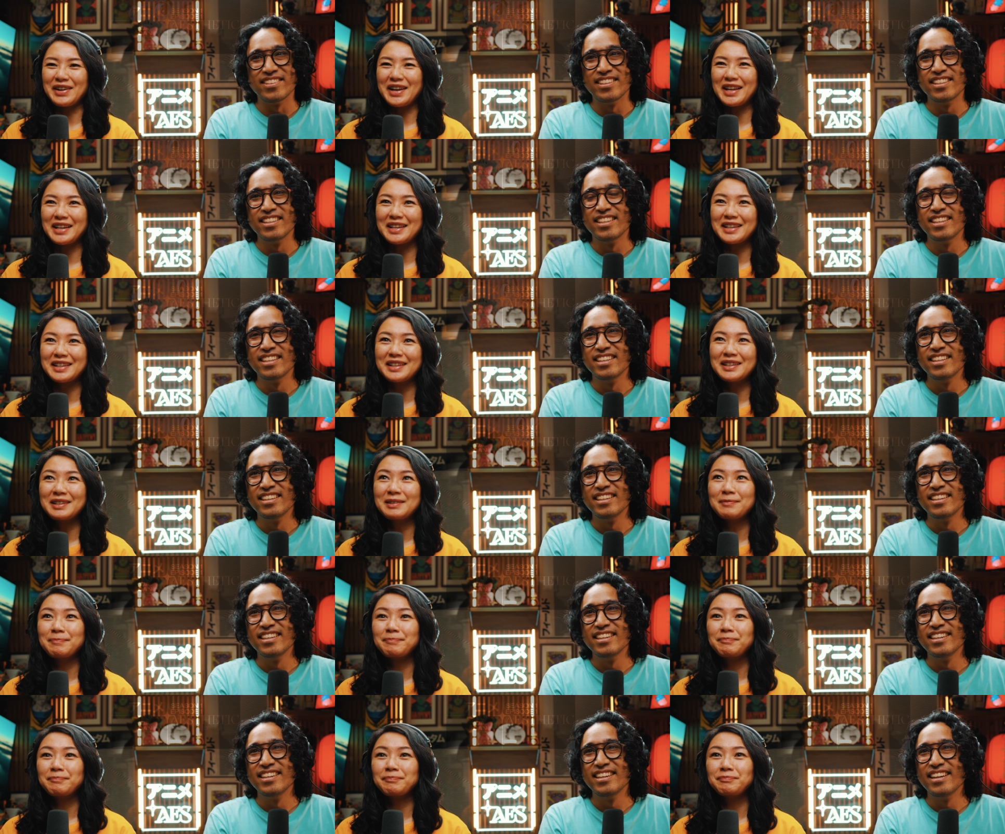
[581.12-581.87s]
Speaker 1: granny.
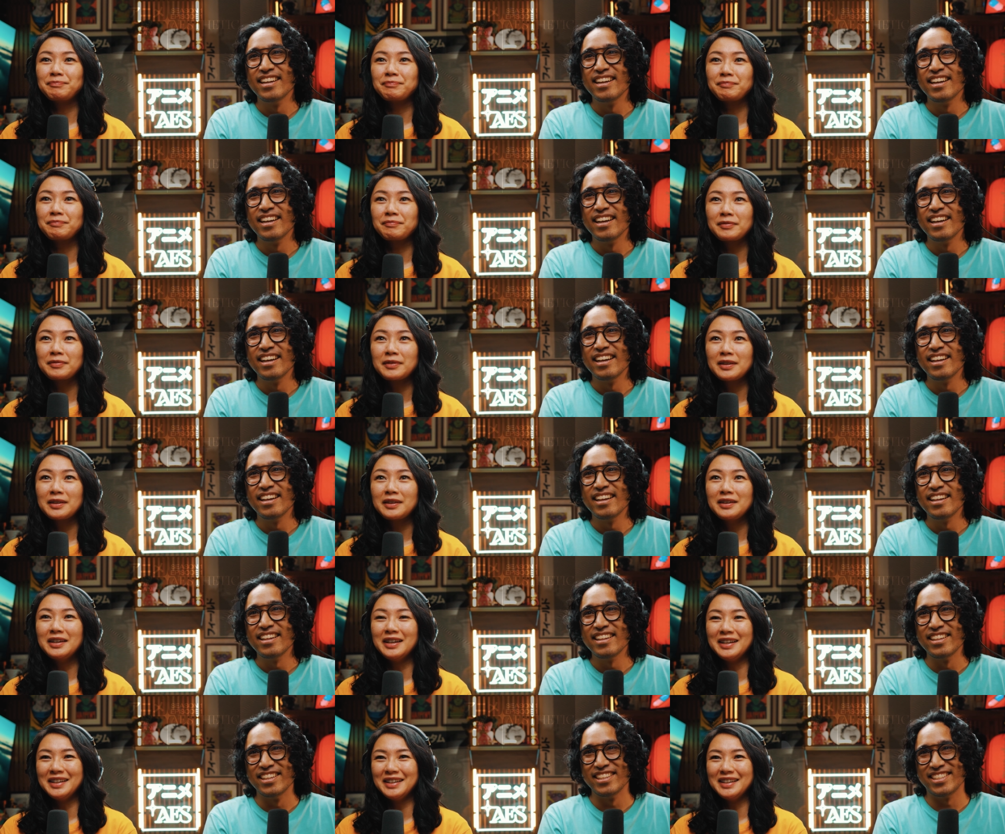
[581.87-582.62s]

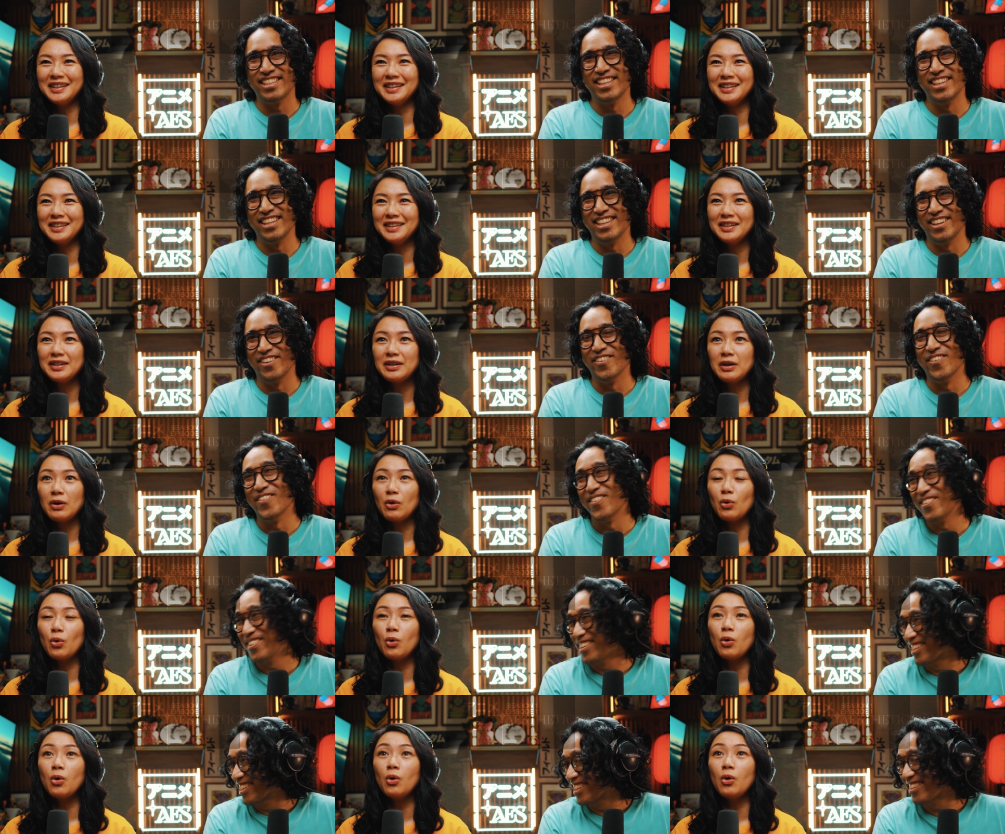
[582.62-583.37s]
that
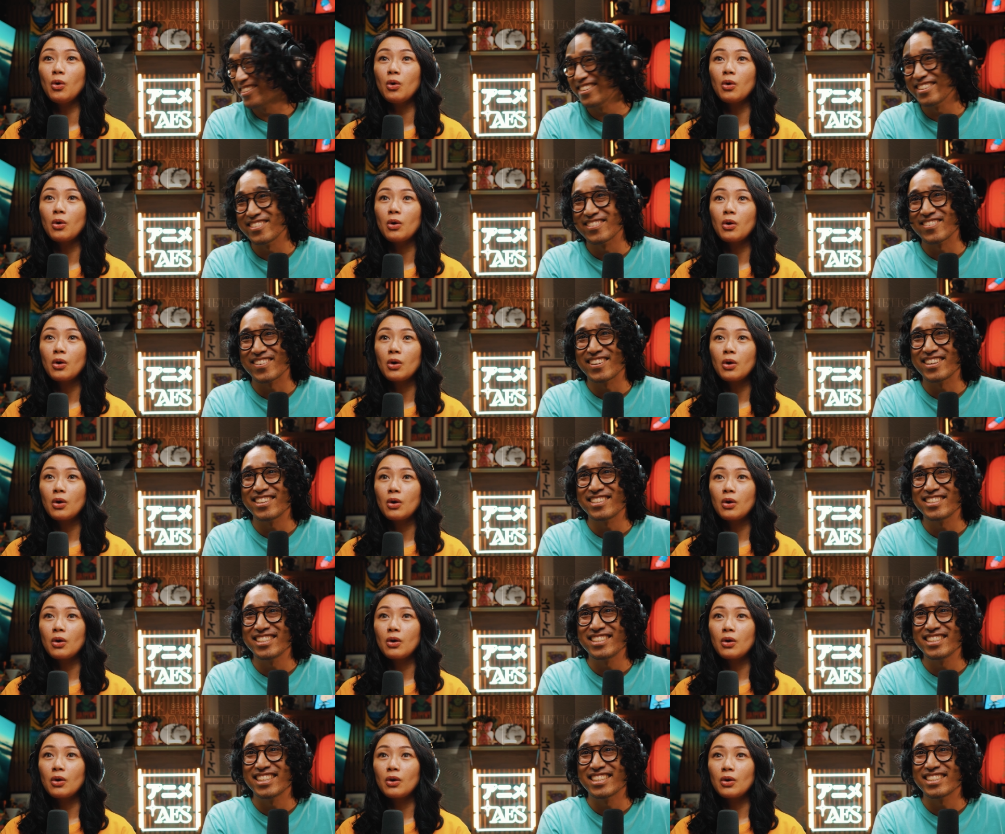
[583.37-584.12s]
ordinary
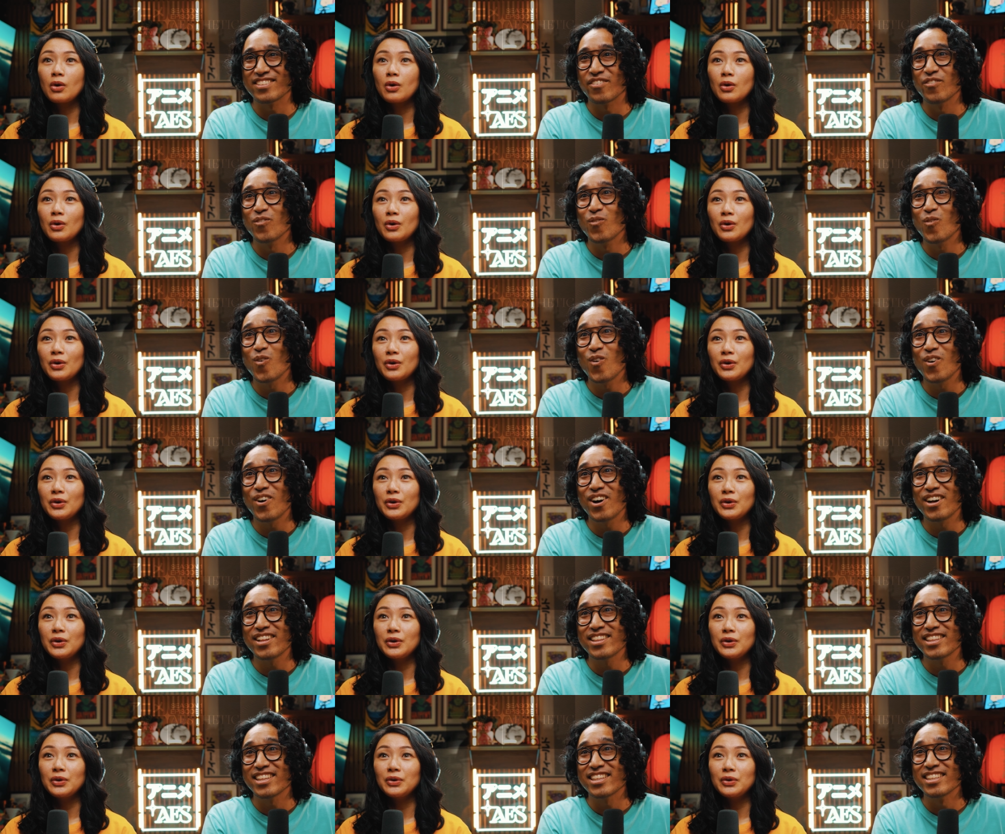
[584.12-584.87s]
granny that
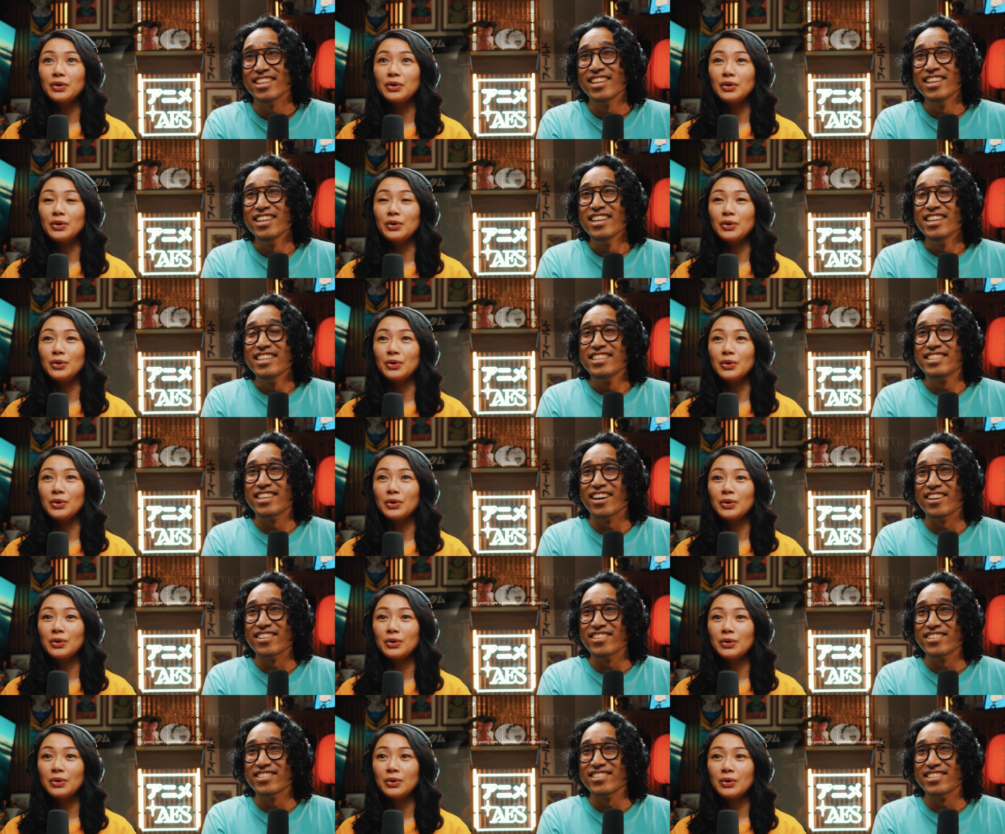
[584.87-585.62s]
wow, the oh.
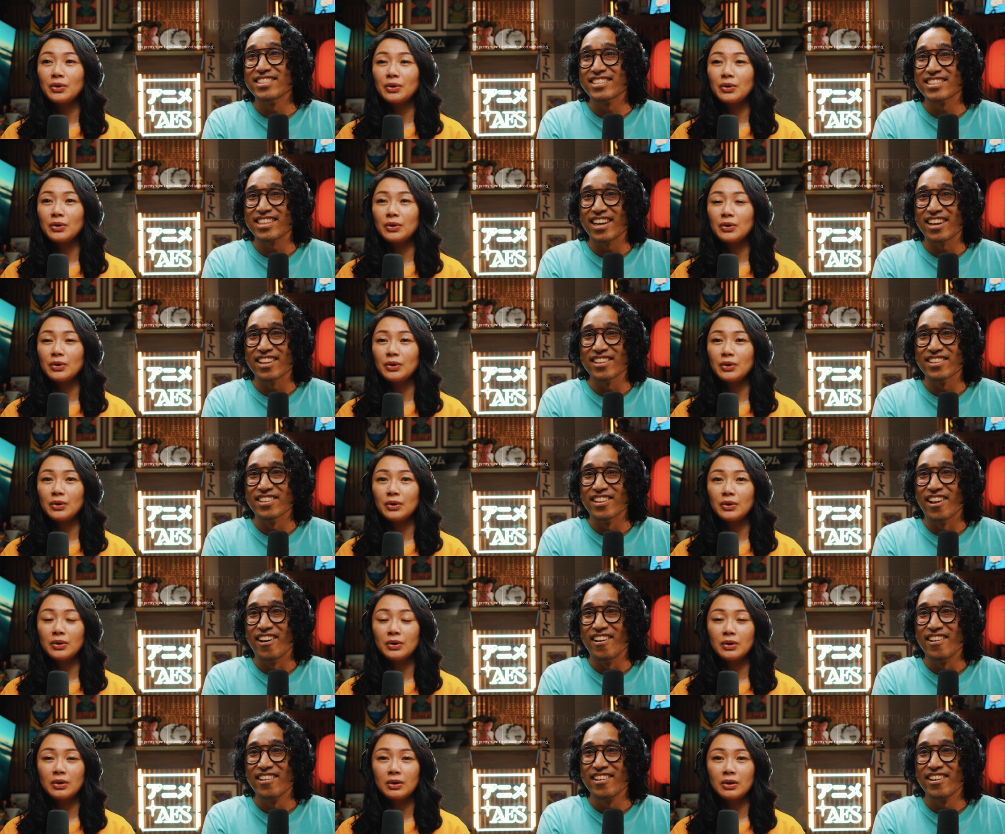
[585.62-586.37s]
tunnel just got
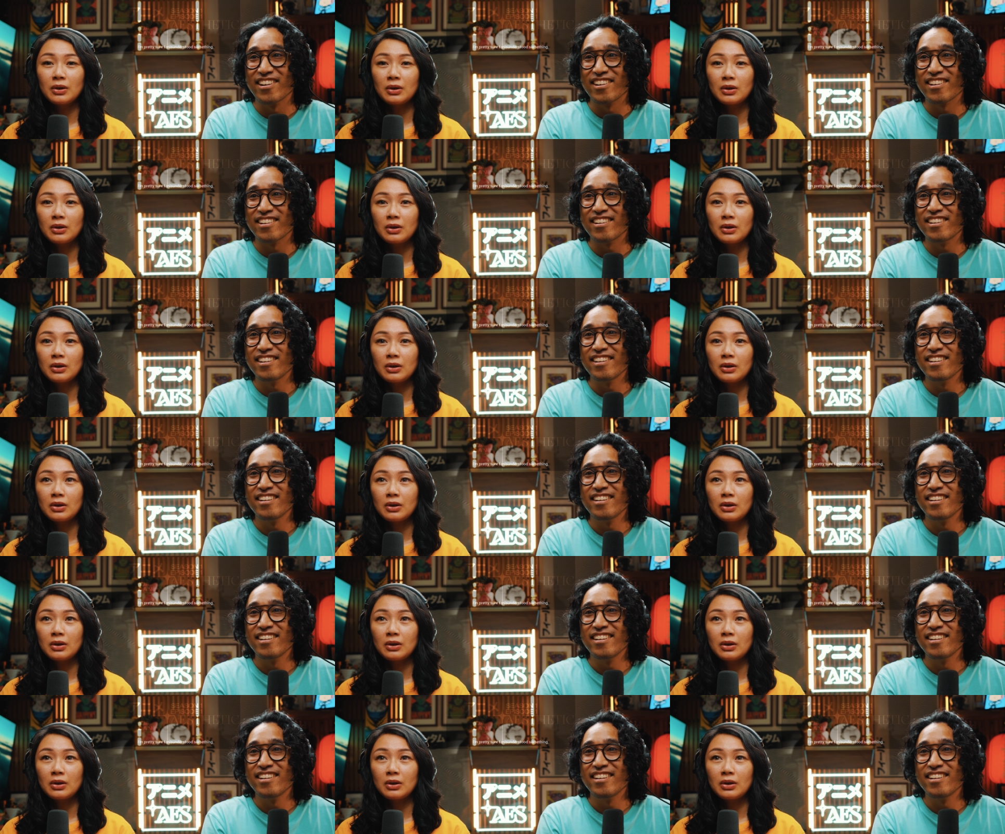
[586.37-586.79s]
longer.